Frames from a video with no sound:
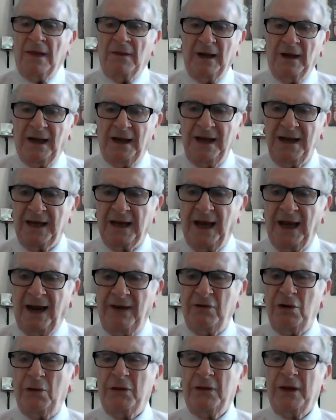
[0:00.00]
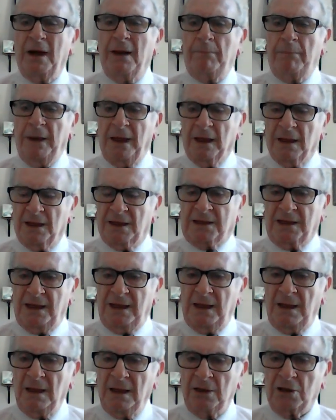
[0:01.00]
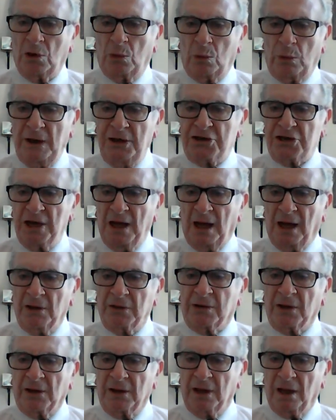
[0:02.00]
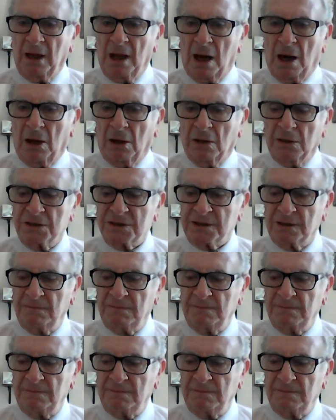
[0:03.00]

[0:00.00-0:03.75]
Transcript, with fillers: He gave you the ability to reach out to the lost.